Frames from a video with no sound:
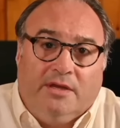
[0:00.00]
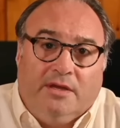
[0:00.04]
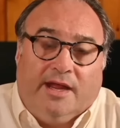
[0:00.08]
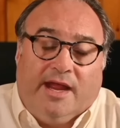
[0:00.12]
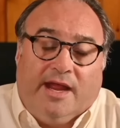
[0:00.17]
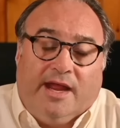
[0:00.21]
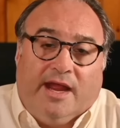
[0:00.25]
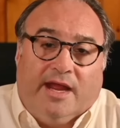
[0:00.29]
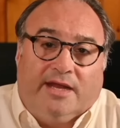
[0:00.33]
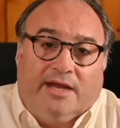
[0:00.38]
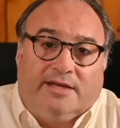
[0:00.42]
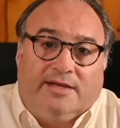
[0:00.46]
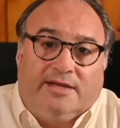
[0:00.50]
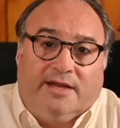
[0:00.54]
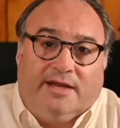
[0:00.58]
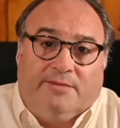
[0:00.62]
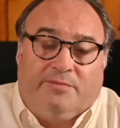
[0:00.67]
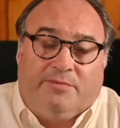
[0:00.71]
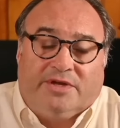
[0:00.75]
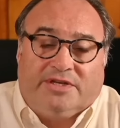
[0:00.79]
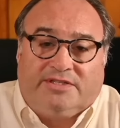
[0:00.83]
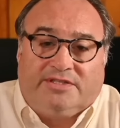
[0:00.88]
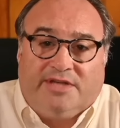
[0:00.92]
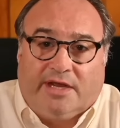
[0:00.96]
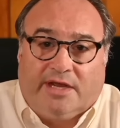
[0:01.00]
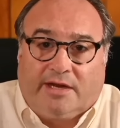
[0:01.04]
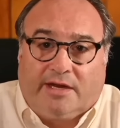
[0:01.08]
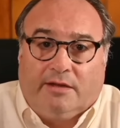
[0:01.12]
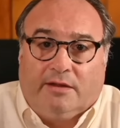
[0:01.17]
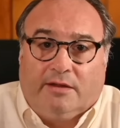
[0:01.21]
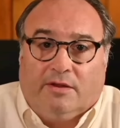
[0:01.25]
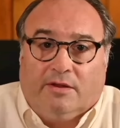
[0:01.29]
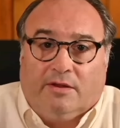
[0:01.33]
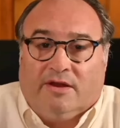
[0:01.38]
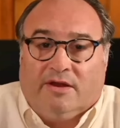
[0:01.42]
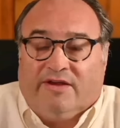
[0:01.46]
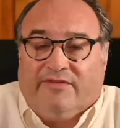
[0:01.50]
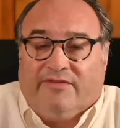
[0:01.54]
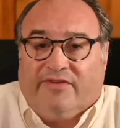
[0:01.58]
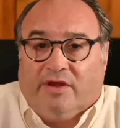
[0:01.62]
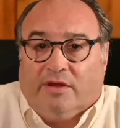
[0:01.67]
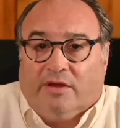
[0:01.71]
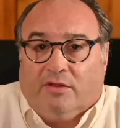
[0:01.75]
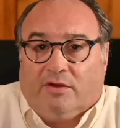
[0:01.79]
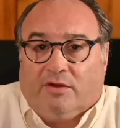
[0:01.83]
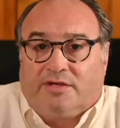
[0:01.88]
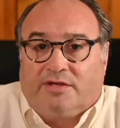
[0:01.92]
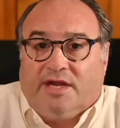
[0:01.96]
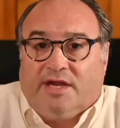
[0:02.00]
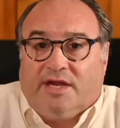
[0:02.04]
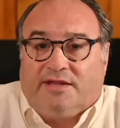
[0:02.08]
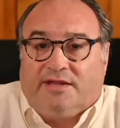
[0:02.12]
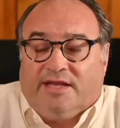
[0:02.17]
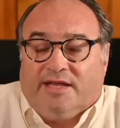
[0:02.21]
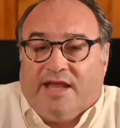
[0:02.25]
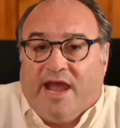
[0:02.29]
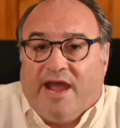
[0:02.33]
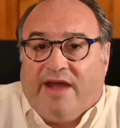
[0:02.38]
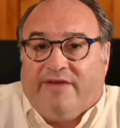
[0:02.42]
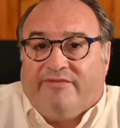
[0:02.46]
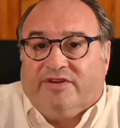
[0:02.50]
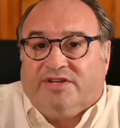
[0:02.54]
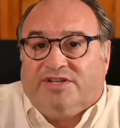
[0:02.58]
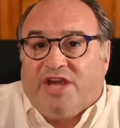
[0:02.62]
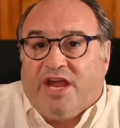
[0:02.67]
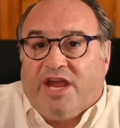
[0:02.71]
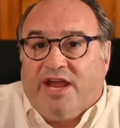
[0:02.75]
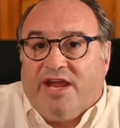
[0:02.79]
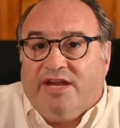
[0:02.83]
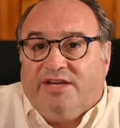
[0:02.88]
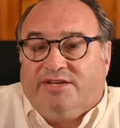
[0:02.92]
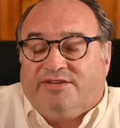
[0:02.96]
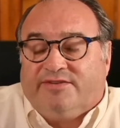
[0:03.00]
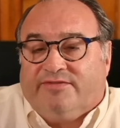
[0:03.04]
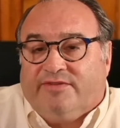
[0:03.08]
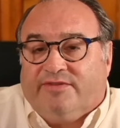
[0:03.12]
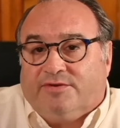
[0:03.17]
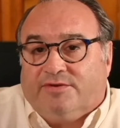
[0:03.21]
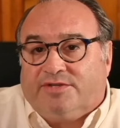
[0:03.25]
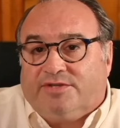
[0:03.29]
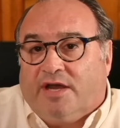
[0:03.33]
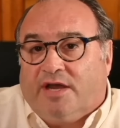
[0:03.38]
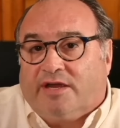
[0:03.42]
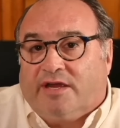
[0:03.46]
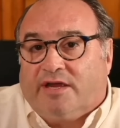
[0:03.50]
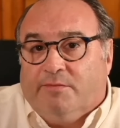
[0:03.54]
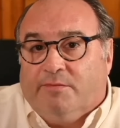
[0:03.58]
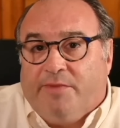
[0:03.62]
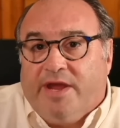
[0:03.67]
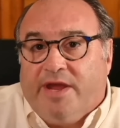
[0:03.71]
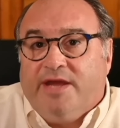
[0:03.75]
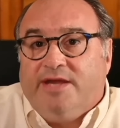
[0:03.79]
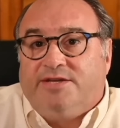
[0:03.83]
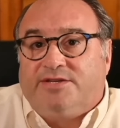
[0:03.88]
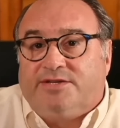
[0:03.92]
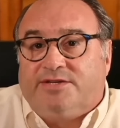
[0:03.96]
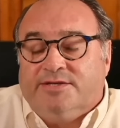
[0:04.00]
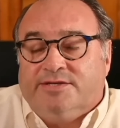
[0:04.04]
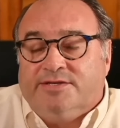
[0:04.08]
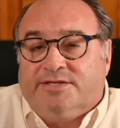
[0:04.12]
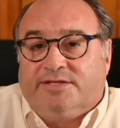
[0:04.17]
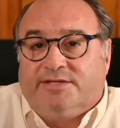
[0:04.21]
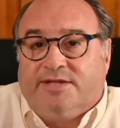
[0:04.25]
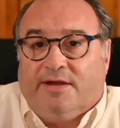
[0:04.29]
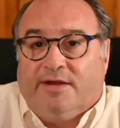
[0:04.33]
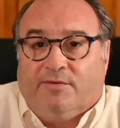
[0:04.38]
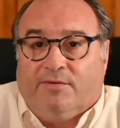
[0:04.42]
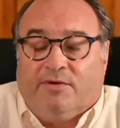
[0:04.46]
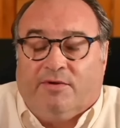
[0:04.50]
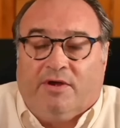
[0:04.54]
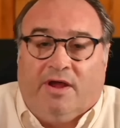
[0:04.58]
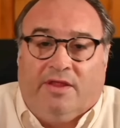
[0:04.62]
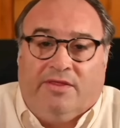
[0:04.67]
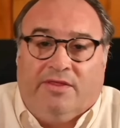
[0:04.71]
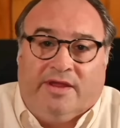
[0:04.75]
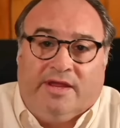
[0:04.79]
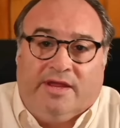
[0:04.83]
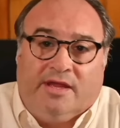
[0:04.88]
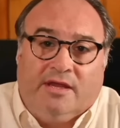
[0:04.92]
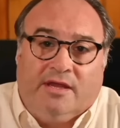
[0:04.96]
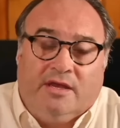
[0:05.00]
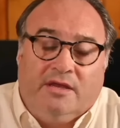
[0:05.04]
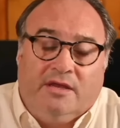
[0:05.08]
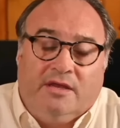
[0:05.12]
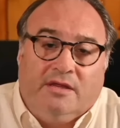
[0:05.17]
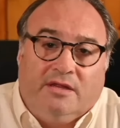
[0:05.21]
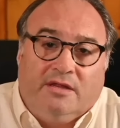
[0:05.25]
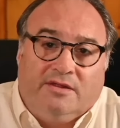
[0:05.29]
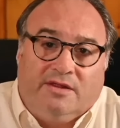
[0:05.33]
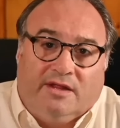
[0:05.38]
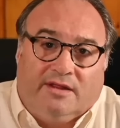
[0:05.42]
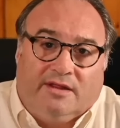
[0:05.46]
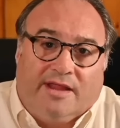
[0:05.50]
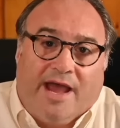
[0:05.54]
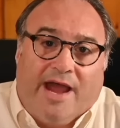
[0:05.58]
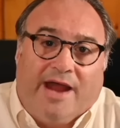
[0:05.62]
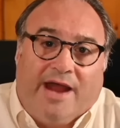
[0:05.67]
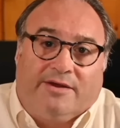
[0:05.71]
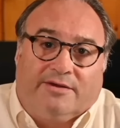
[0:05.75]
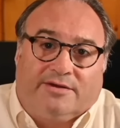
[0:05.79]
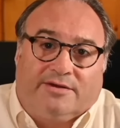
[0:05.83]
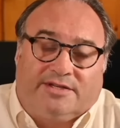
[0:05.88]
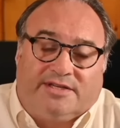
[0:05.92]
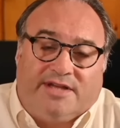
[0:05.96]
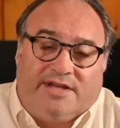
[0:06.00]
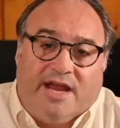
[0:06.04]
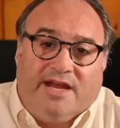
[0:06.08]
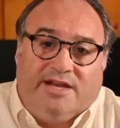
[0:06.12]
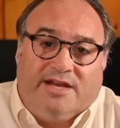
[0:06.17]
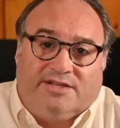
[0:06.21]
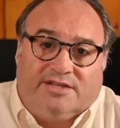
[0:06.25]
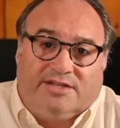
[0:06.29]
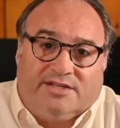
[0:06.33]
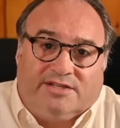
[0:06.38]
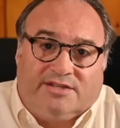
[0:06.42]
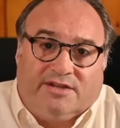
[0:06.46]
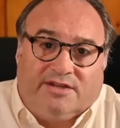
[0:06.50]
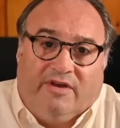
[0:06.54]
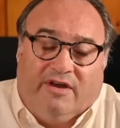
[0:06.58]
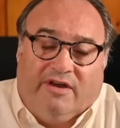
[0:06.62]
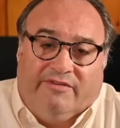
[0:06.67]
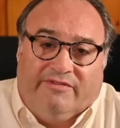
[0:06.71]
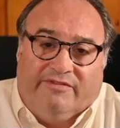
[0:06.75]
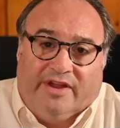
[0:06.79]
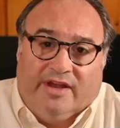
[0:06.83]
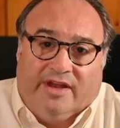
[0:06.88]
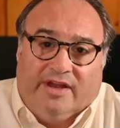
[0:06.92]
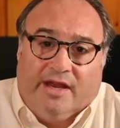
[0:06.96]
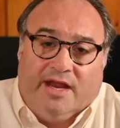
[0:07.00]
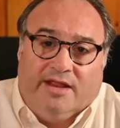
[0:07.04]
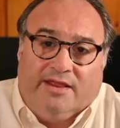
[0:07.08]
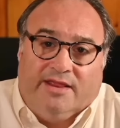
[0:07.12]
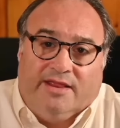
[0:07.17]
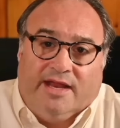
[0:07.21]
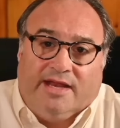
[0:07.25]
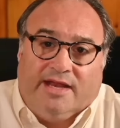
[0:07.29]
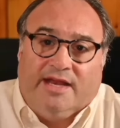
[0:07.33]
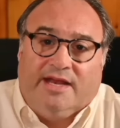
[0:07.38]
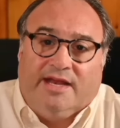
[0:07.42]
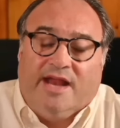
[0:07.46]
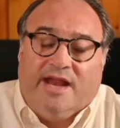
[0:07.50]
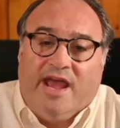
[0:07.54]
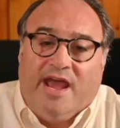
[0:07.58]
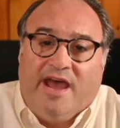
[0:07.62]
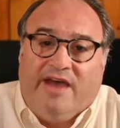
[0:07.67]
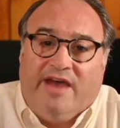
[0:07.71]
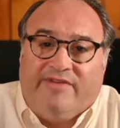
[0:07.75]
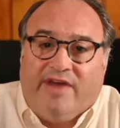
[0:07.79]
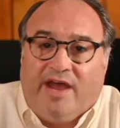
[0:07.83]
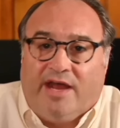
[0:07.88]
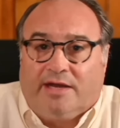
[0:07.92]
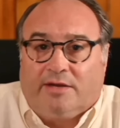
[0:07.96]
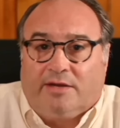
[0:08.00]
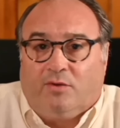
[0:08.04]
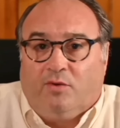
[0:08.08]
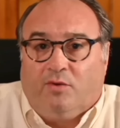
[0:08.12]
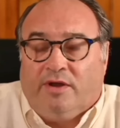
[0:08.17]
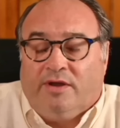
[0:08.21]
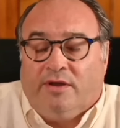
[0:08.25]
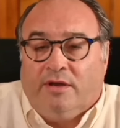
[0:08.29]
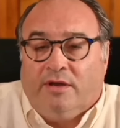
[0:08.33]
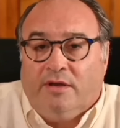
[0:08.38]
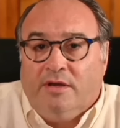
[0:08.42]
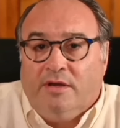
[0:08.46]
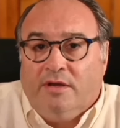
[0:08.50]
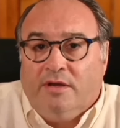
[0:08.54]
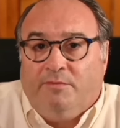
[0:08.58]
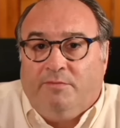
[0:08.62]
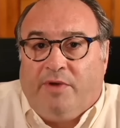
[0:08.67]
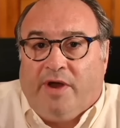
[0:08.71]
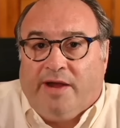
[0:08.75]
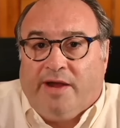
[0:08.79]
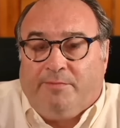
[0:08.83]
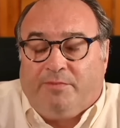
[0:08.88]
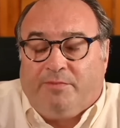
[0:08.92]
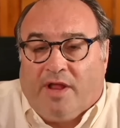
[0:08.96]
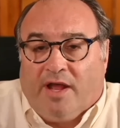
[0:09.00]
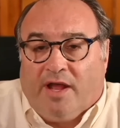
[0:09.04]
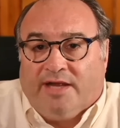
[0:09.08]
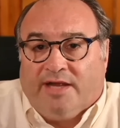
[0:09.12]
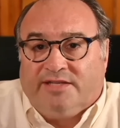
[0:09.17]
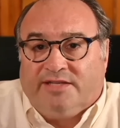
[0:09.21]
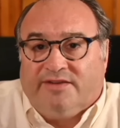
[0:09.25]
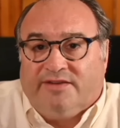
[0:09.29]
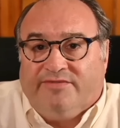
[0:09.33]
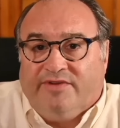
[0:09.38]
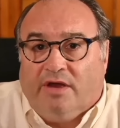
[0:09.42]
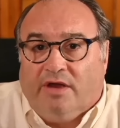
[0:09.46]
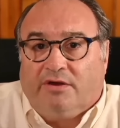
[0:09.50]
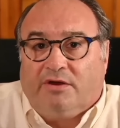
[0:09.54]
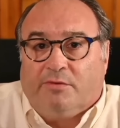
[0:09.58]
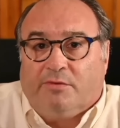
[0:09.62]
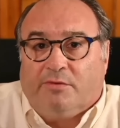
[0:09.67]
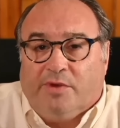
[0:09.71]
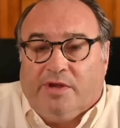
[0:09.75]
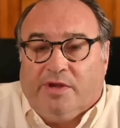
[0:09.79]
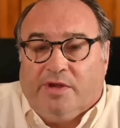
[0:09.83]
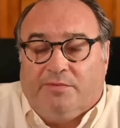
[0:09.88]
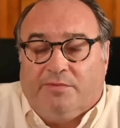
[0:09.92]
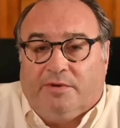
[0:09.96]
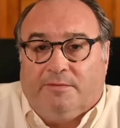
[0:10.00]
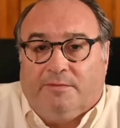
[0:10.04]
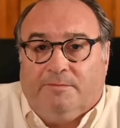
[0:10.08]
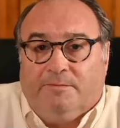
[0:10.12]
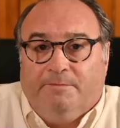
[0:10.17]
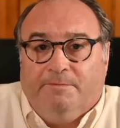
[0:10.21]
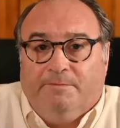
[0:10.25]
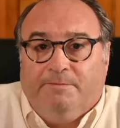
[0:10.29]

And in particular, if you looked at the average age of those occupations, they were on the, the latter stages of it, and they didn't have adequate pipelines of younger people.